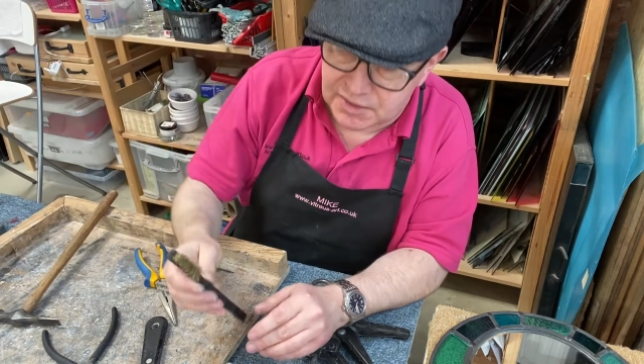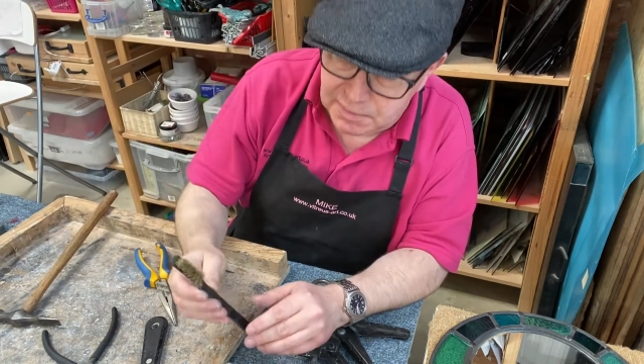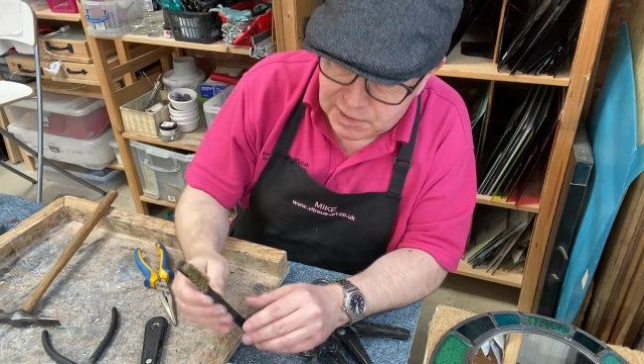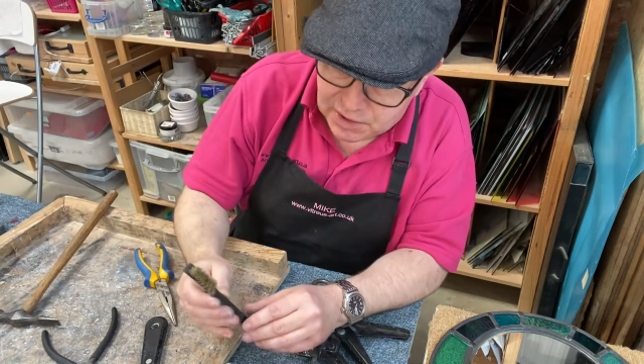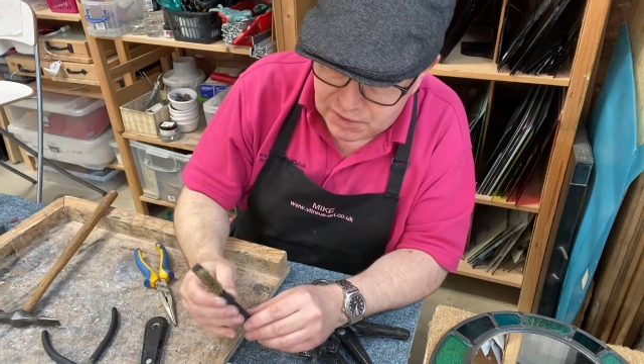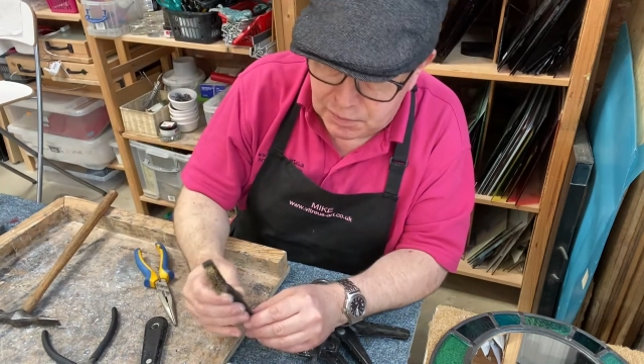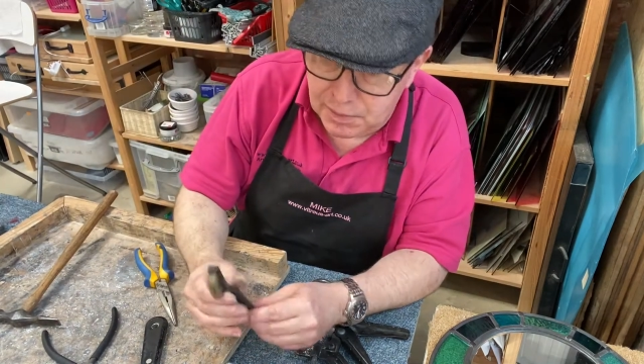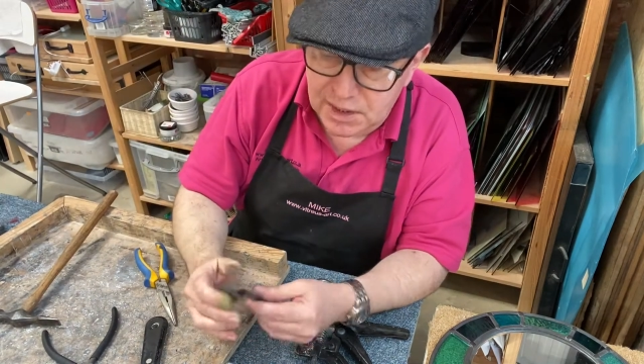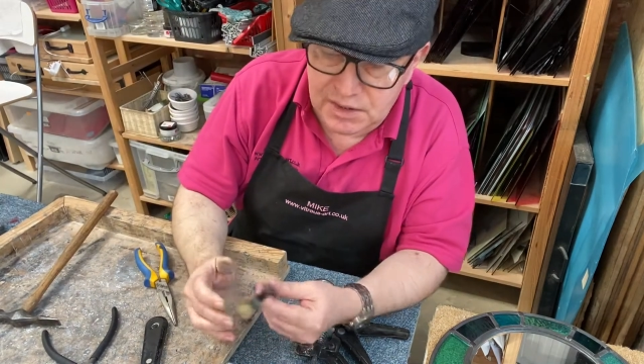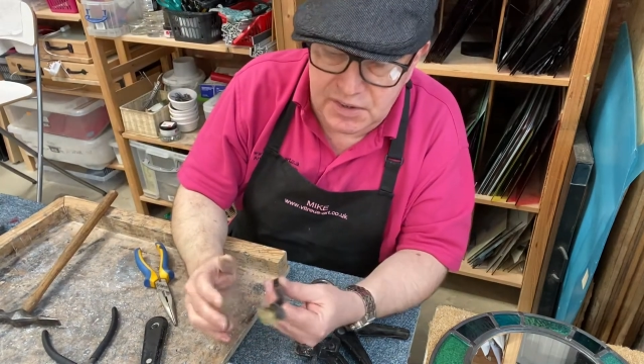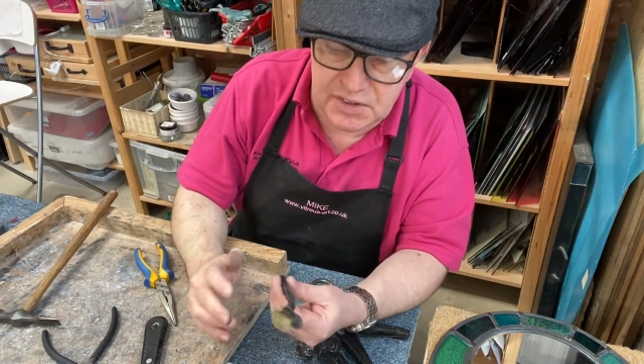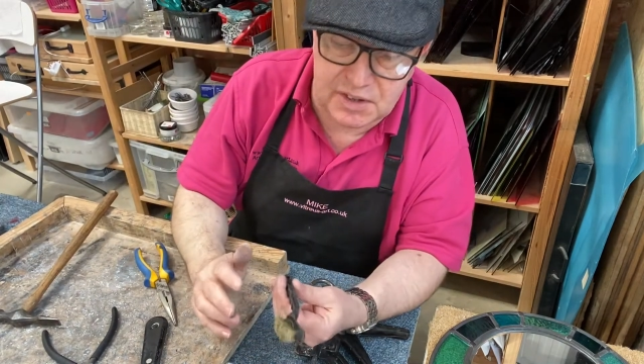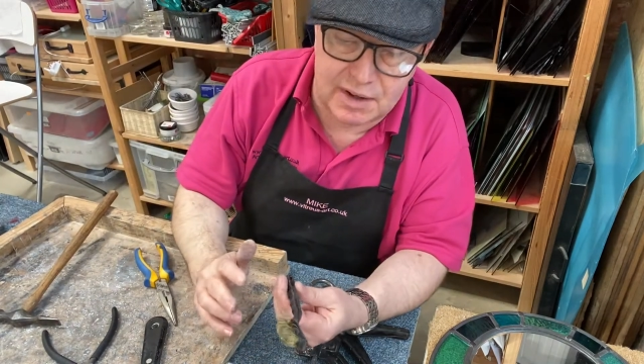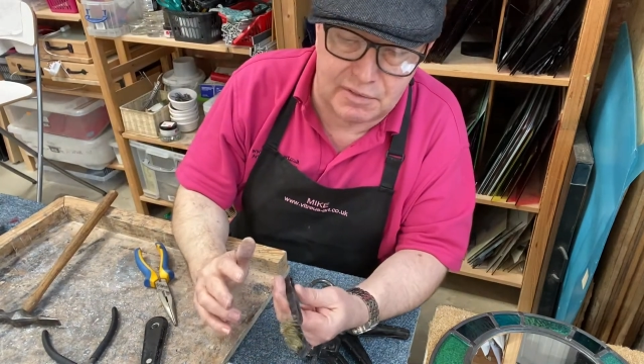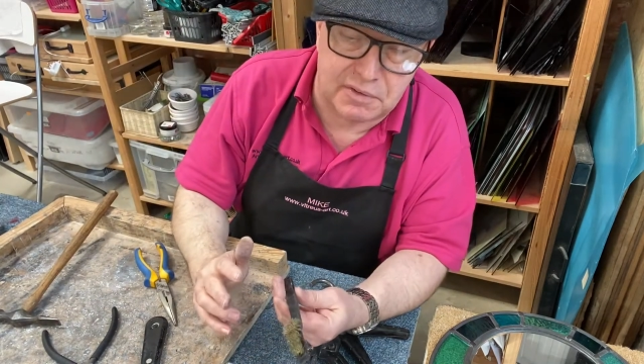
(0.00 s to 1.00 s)
because we
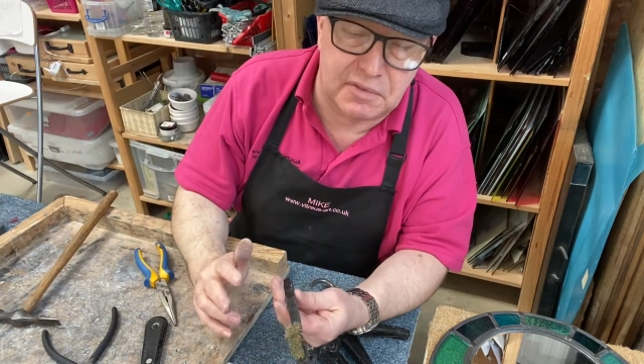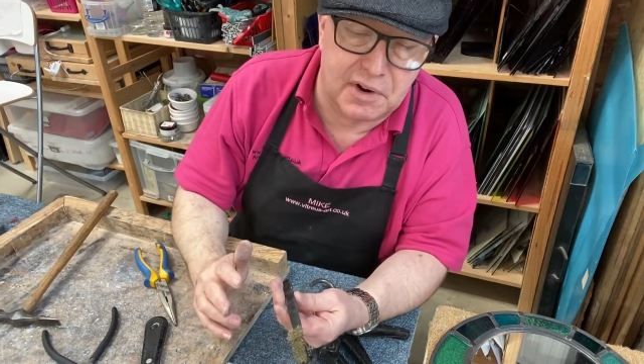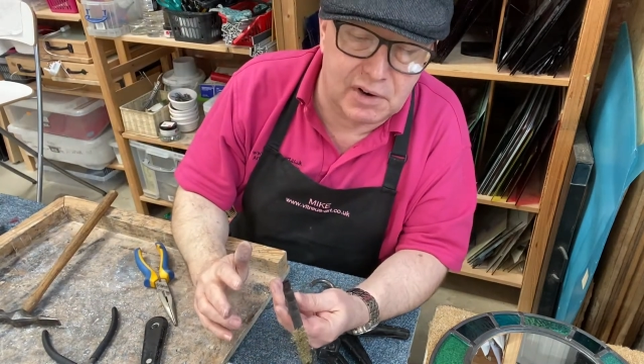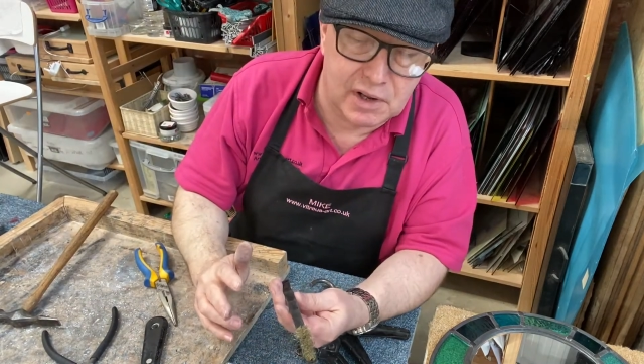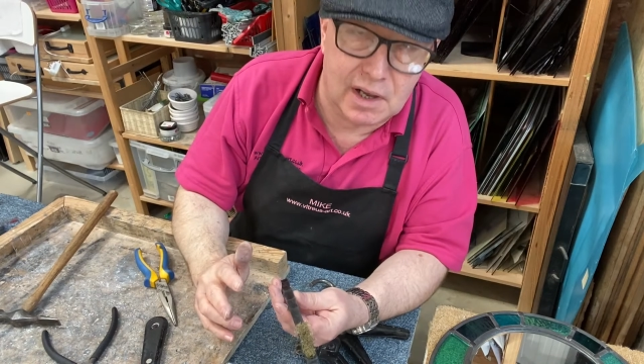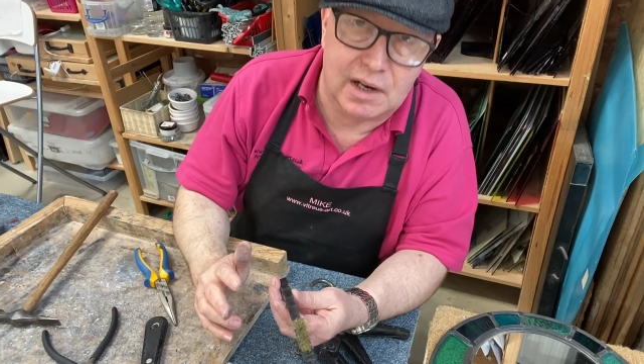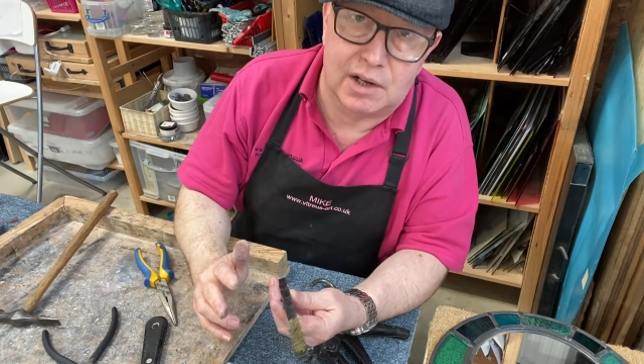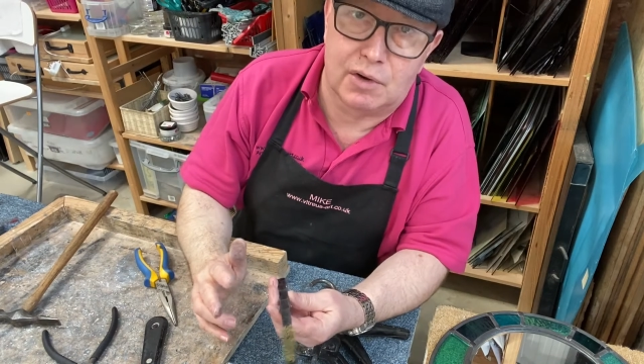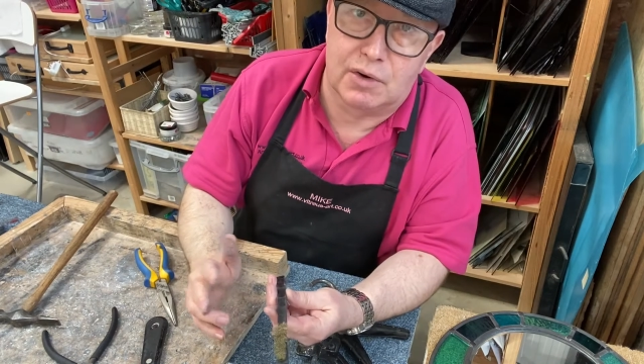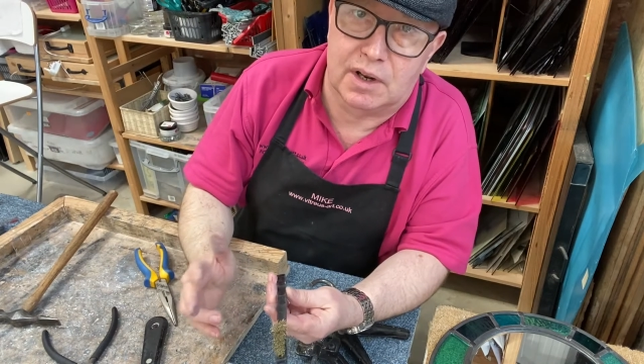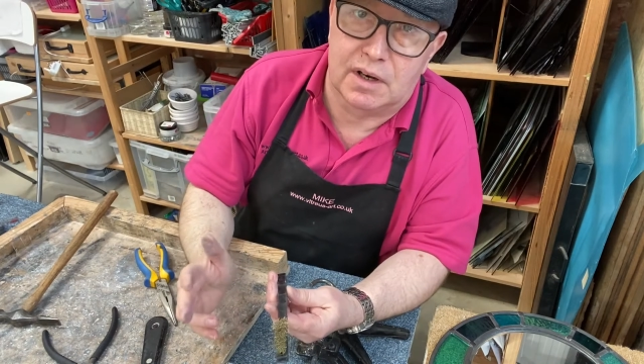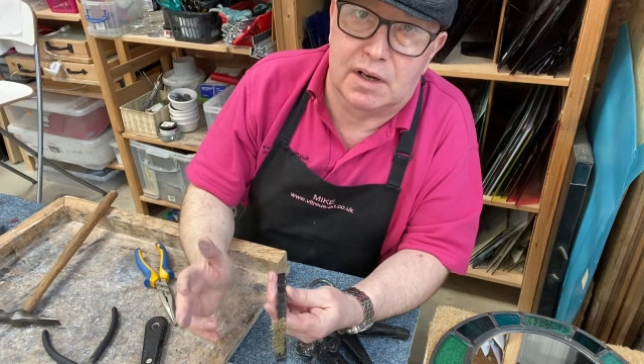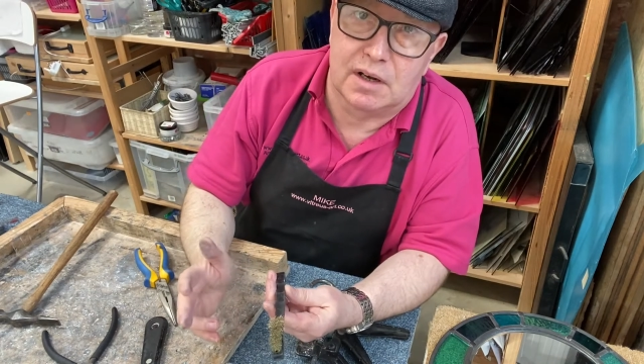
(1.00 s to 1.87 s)
discovered very early on